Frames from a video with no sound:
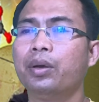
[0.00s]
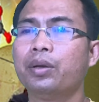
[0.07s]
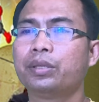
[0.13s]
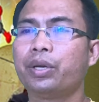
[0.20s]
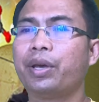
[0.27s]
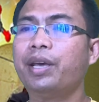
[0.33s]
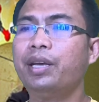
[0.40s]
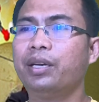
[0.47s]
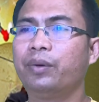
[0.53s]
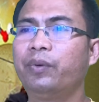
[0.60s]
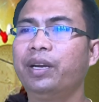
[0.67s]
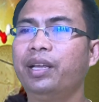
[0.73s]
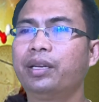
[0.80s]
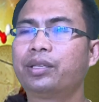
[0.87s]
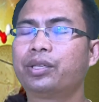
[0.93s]
So here
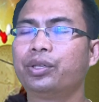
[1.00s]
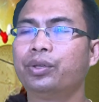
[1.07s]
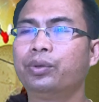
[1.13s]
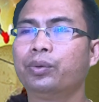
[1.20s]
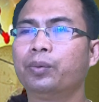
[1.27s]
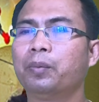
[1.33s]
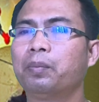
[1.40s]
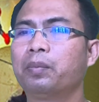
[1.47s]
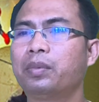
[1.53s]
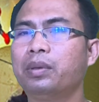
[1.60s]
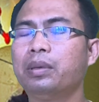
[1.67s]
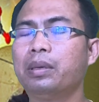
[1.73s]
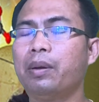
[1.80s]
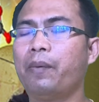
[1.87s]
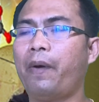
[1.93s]
we need to
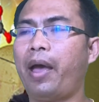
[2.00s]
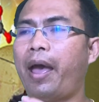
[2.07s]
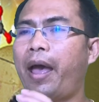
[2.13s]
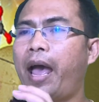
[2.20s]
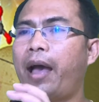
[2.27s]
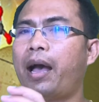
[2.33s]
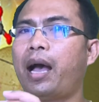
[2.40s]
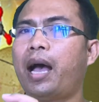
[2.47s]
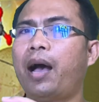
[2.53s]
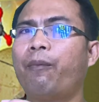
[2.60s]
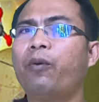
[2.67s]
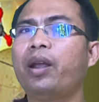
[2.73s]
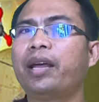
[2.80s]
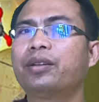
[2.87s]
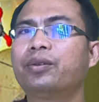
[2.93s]
I
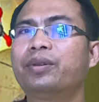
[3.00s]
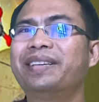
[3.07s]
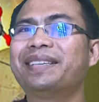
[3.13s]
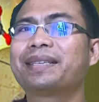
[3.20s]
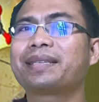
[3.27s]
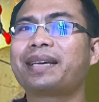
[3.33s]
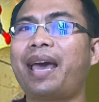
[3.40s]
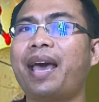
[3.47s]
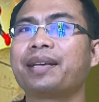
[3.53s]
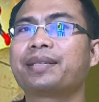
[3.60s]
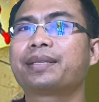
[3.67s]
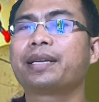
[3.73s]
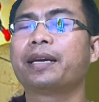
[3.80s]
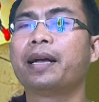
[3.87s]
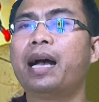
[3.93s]
would like to
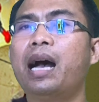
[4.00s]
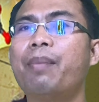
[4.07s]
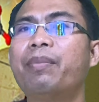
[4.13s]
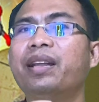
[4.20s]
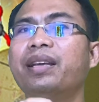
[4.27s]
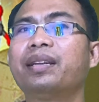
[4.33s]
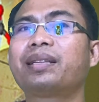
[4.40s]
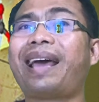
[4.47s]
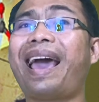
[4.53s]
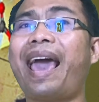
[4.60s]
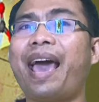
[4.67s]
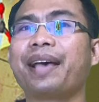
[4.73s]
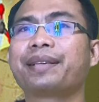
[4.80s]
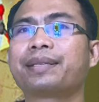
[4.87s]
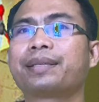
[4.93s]
discuss M&E
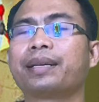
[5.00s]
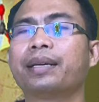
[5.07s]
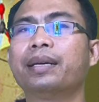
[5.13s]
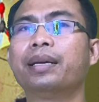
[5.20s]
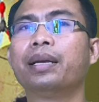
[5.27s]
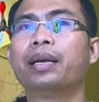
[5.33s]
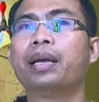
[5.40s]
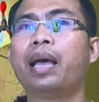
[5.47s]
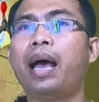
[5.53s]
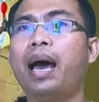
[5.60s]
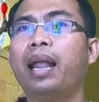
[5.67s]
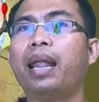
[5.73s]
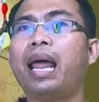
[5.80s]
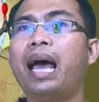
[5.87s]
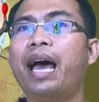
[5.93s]
tasks
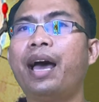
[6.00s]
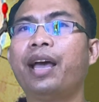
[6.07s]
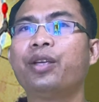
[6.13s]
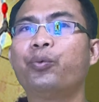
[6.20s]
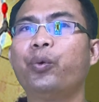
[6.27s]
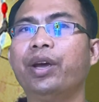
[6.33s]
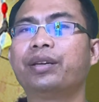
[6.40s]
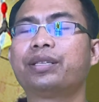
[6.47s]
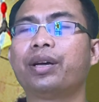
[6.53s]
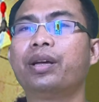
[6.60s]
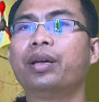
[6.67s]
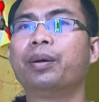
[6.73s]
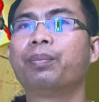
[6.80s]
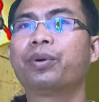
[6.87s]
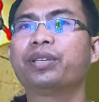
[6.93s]
aligned with
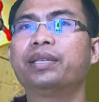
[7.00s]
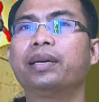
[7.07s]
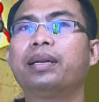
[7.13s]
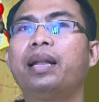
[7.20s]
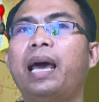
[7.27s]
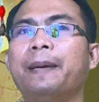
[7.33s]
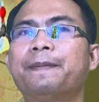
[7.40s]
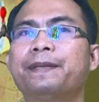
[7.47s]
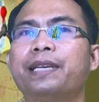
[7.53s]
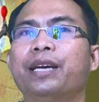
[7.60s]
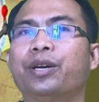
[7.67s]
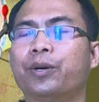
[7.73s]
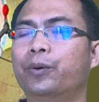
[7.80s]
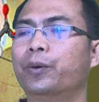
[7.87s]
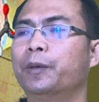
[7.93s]
project life
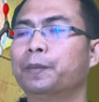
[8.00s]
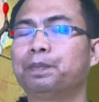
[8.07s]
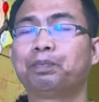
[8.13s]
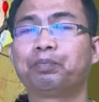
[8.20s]
cycle.